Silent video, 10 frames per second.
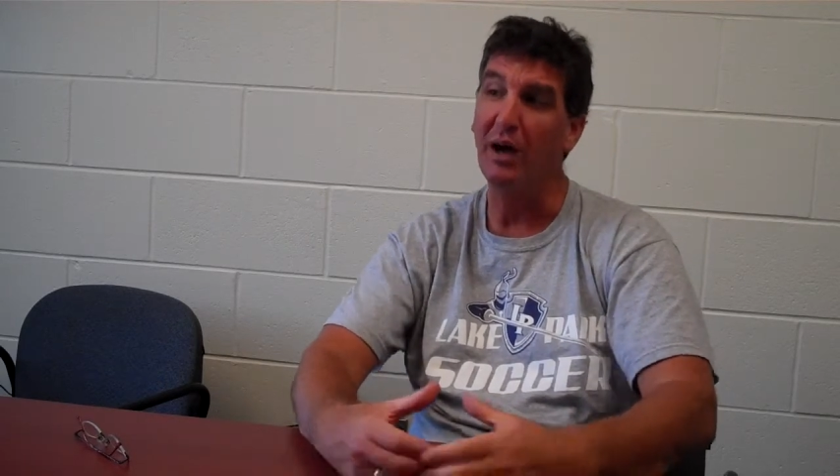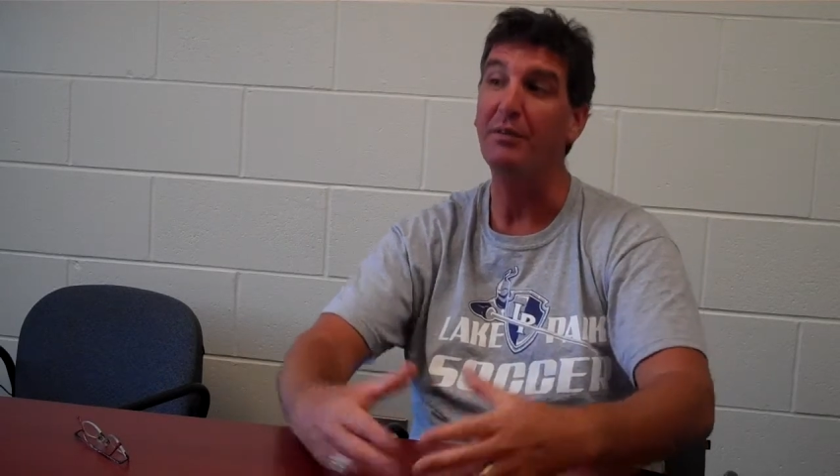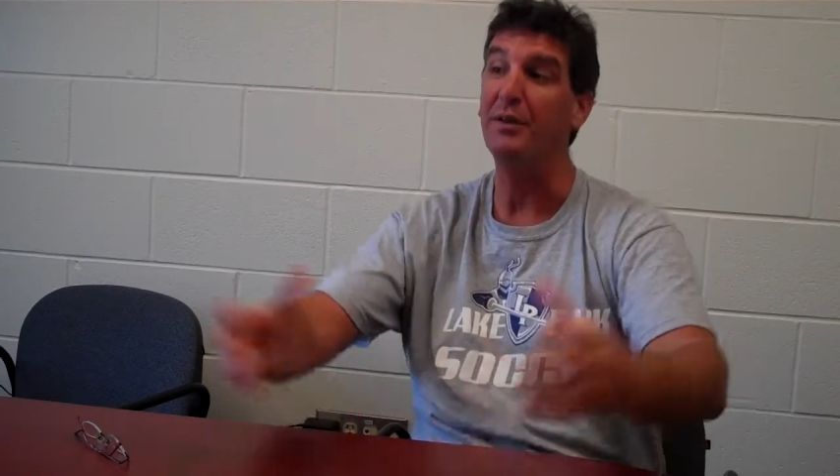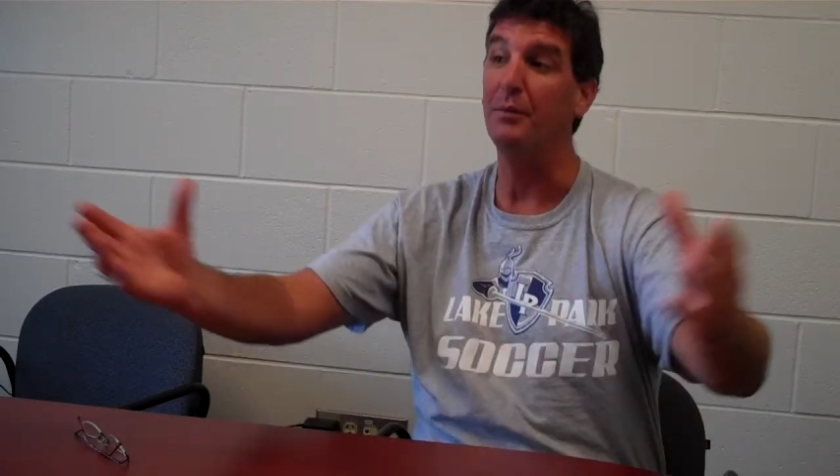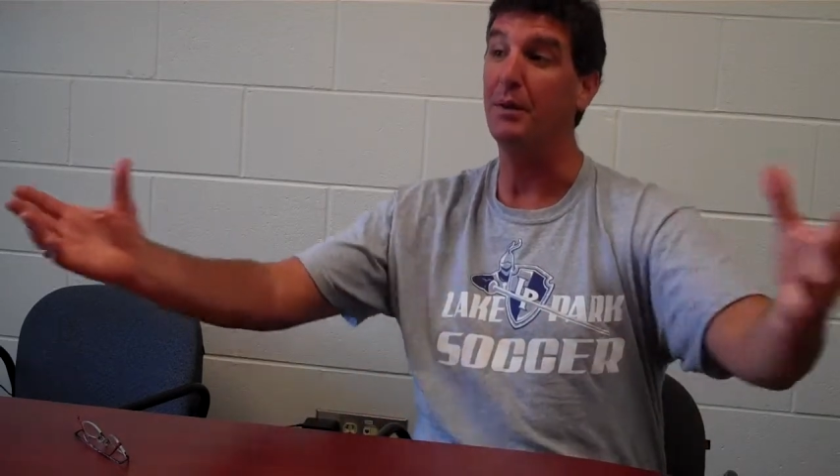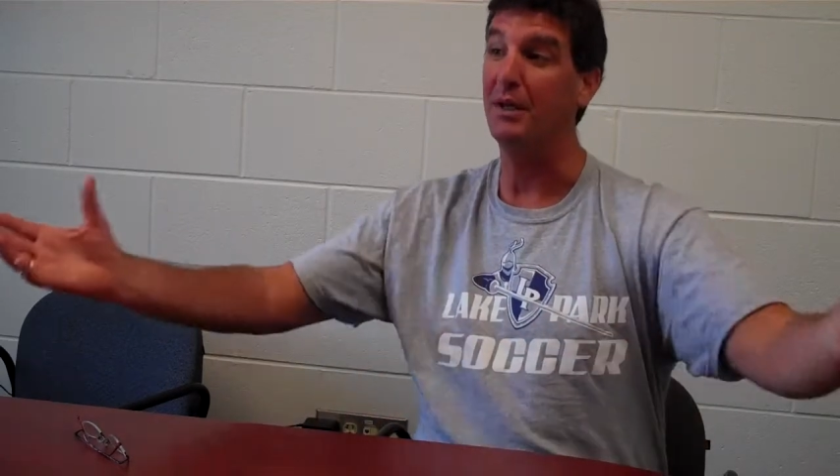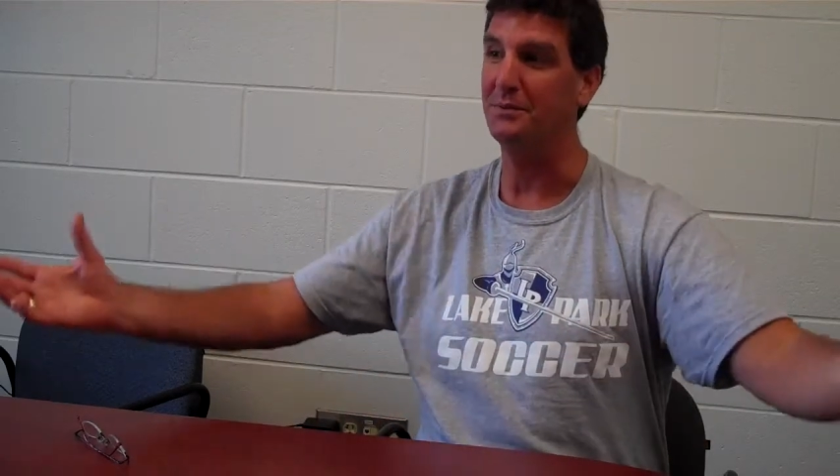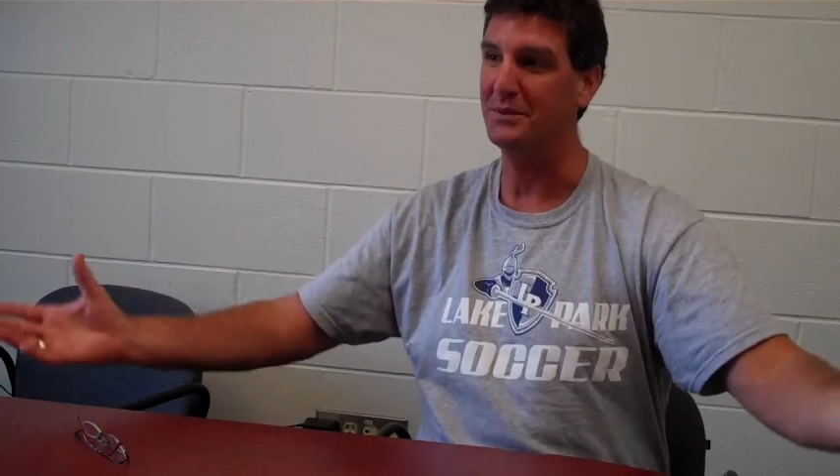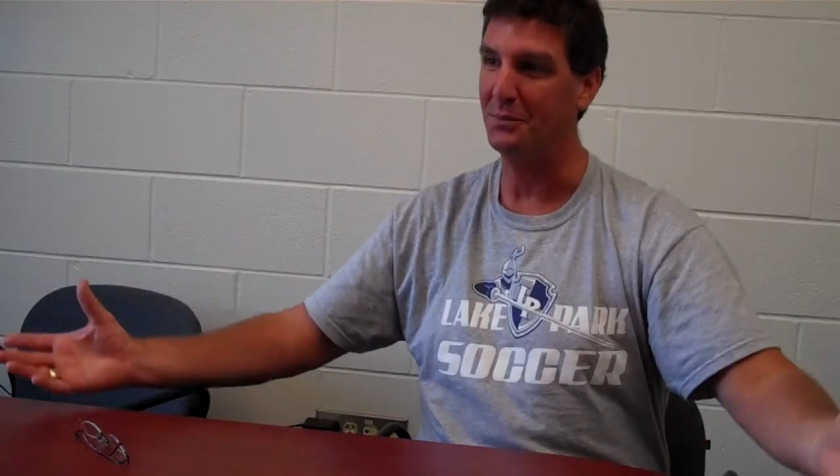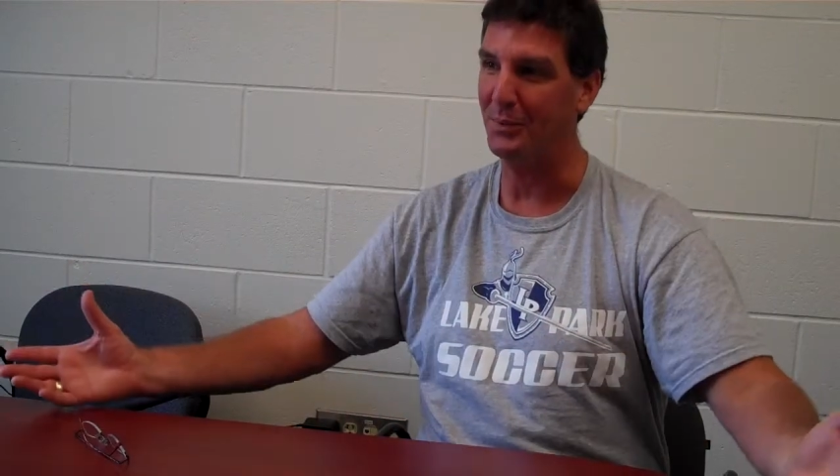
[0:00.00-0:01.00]
everything
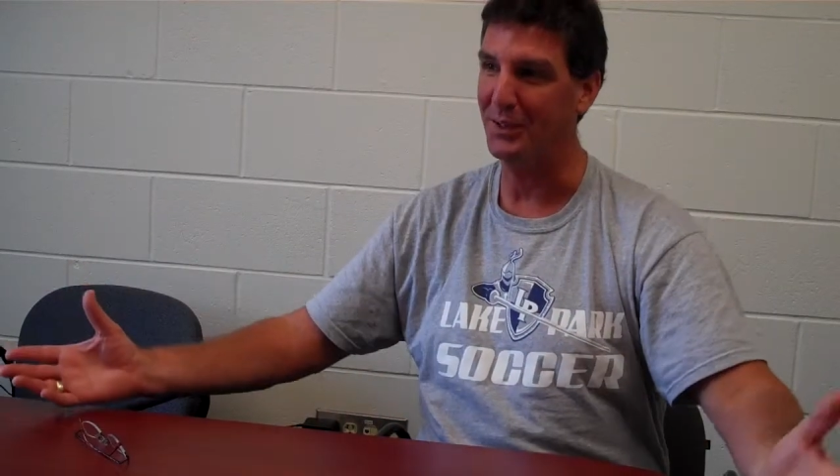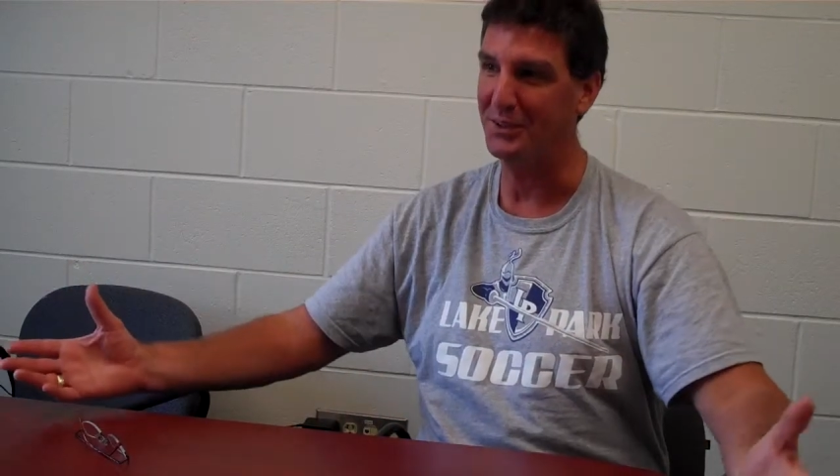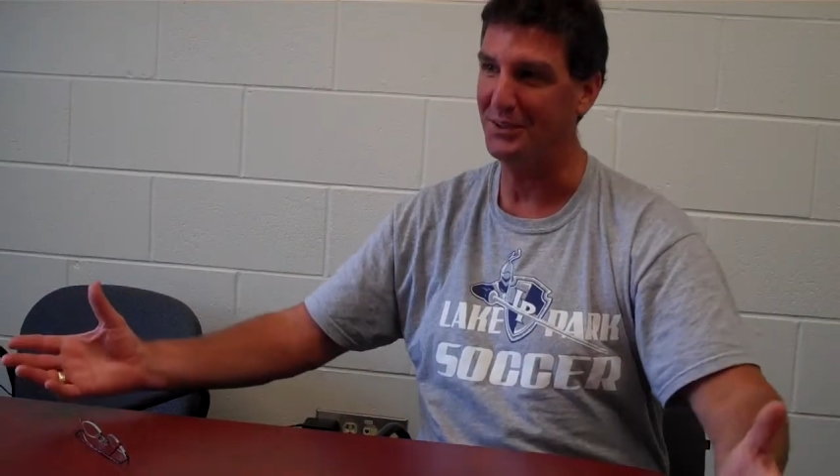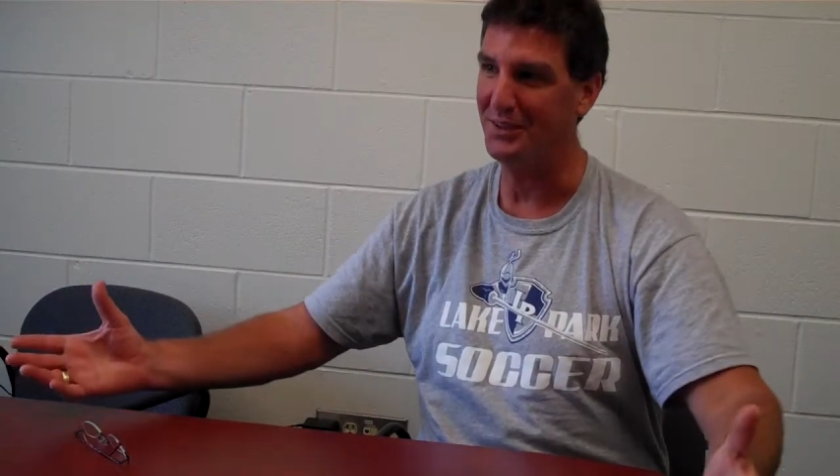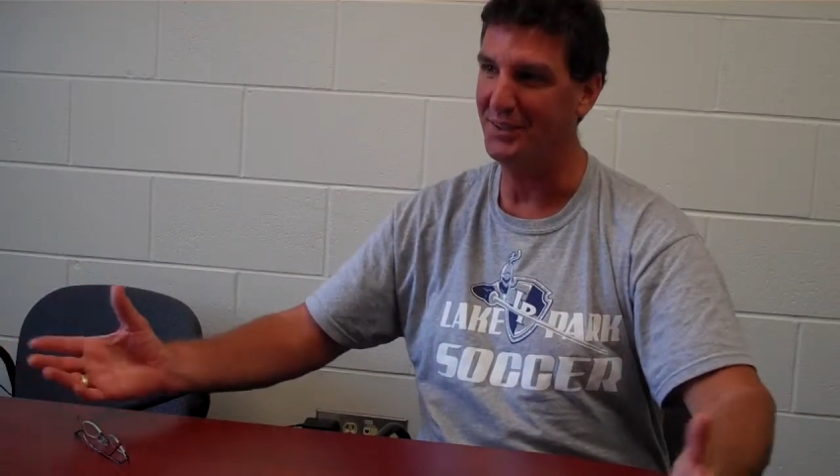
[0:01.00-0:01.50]
becomes depression